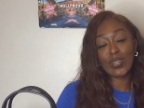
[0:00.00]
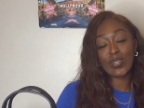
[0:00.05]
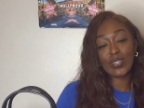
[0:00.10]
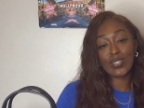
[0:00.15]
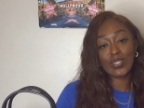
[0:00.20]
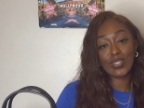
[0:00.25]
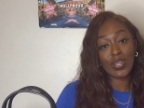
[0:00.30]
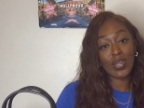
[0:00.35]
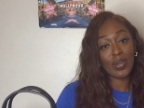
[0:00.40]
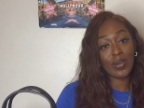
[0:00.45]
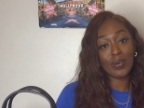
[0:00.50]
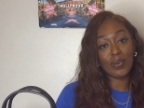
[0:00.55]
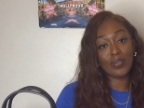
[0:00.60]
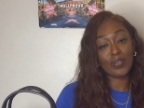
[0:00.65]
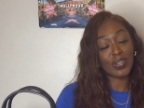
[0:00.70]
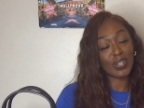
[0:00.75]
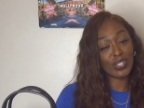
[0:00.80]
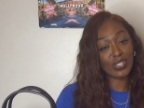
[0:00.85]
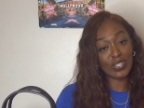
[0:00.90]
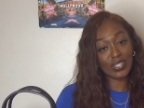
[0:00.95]
So if
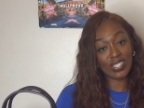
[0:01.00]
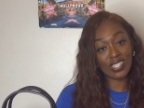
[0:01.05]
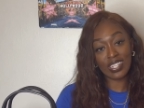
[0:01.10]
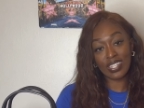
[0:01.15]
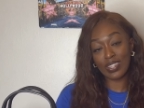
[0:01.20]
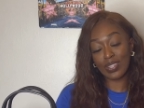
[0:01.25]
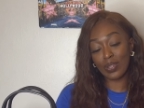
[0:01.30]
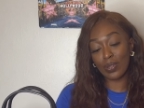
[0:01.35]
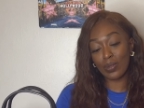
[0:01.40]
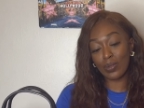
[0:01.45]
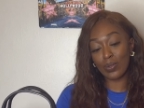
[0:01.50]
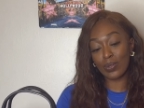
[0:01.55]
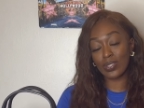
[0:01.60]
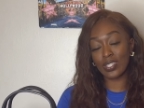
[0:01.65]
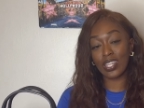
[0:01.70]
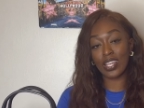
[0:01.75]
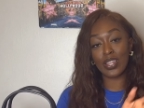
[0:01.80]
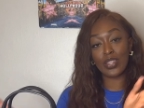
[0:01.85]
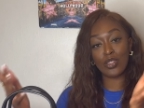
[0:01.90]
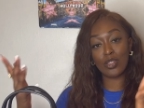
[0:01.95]
you're interested in those,
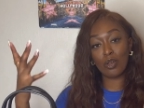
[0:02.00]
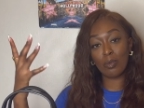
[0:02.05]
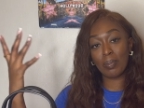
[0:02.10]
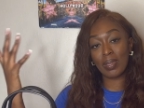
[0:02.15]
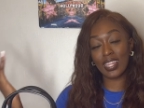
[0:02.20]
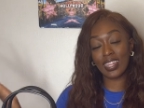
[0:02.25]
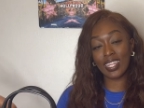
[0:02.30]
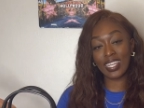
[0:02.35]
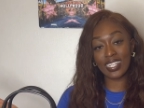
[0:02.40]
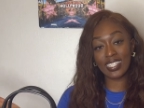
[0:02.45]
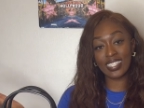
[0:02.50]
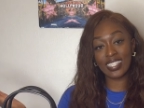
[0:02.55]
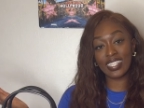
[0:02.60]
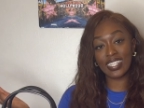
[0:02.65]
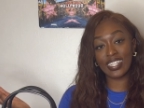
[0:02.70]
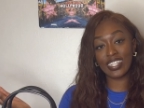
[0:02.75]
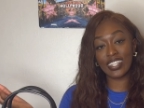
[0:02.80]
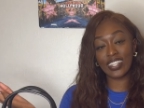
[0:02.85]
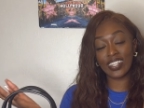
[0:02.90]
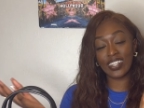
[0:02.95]
they'll be linked
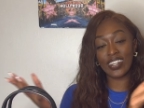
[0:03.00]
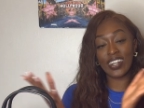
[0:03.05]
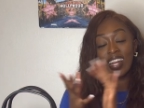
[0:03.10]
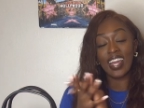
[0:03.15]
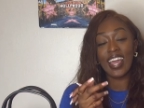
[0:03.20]
here.